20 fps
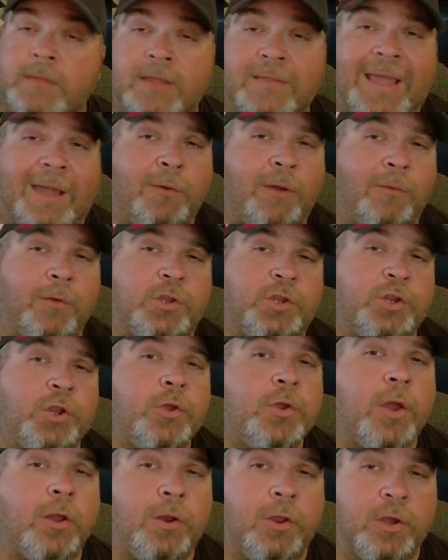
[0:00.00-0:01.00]
That way, when you
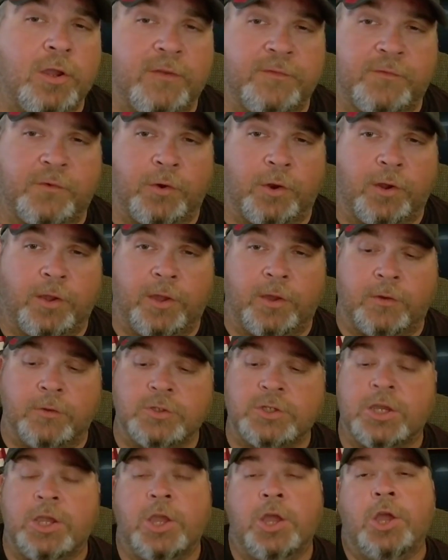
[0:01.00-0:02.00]
do go looking for a
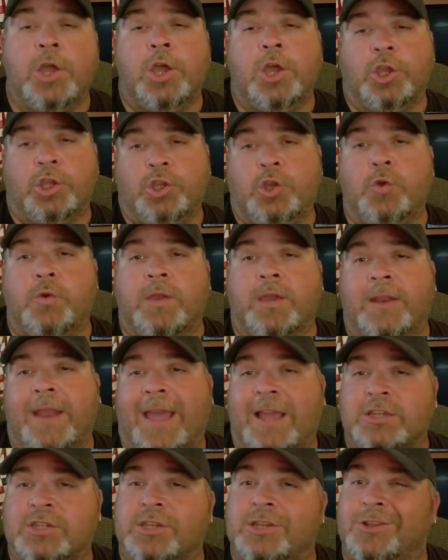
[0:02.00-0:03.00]
coach, you can
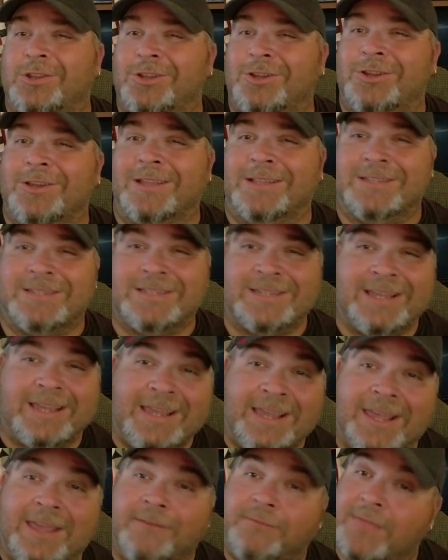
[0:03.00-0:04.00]
actually look and
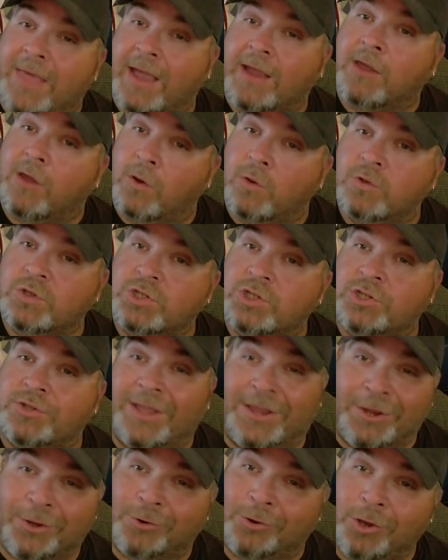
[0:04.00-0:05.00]
see if that coach
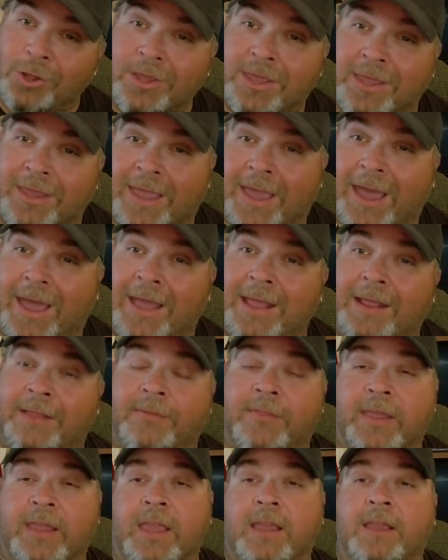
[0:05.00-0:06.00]
that you're looking at
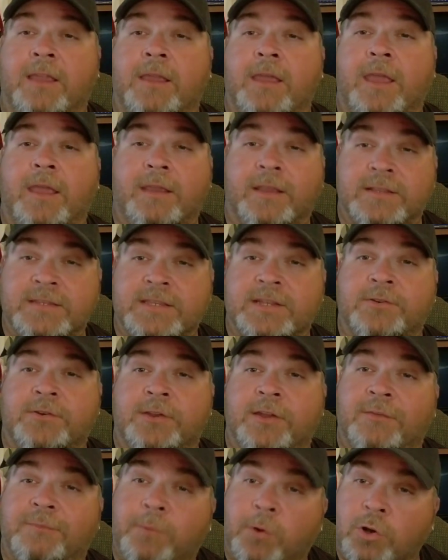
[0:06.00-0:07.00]
and thinking and
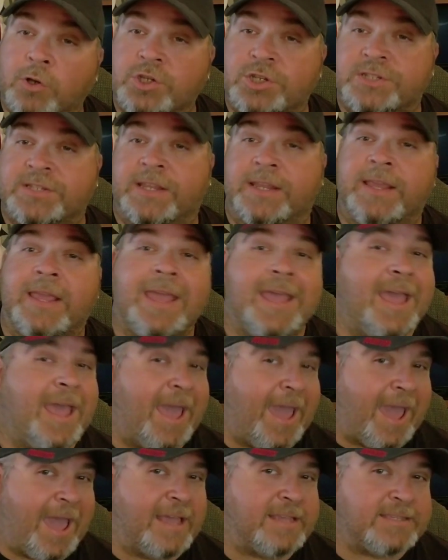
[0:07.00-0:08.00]
considering of purchasing
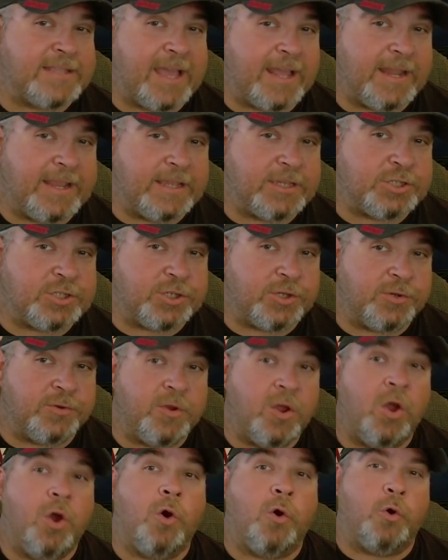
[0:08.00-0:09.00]
has that
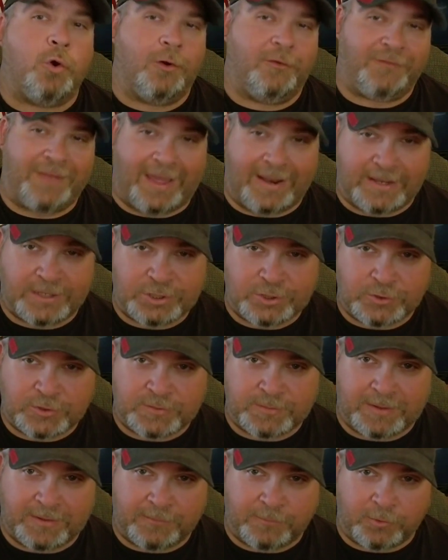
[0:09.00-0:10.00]
issue, or if that issue
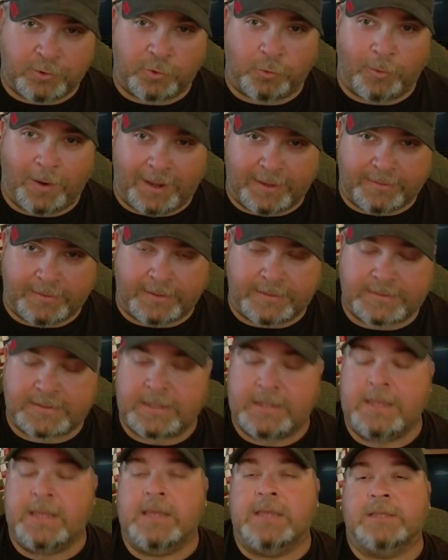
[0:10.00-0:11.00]
has been corrected.
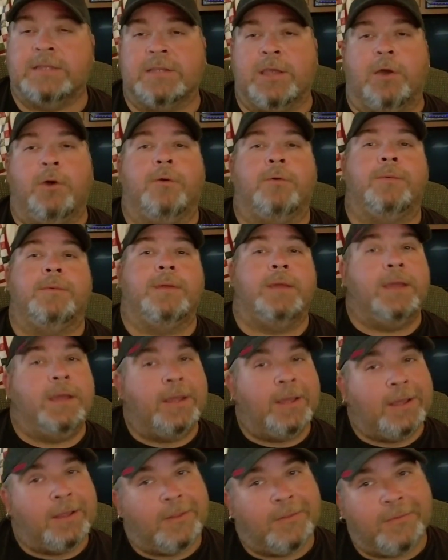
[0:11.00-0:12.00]
So
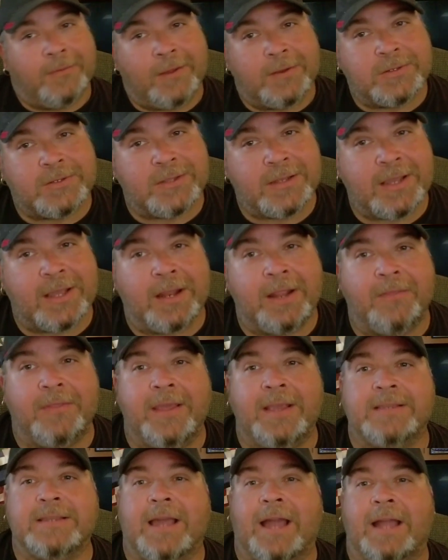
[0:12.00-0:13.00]
those are the kind of
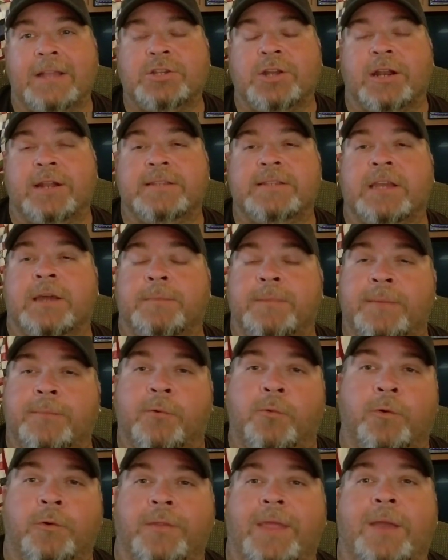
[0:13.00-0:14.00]
things I try to tell
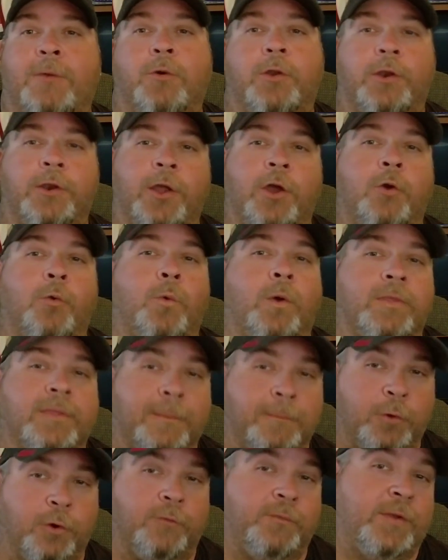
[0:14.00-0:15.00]
people when they want to know what
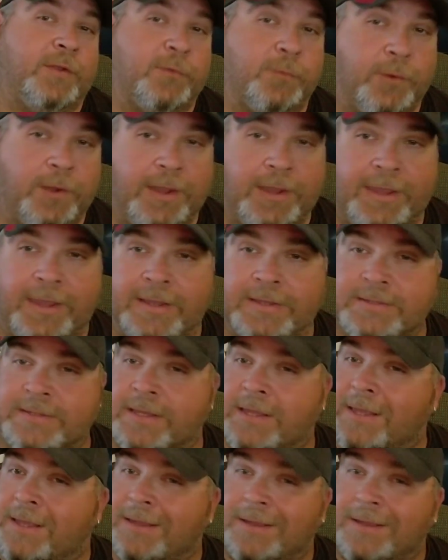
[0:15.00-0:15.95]
the perfect rig is.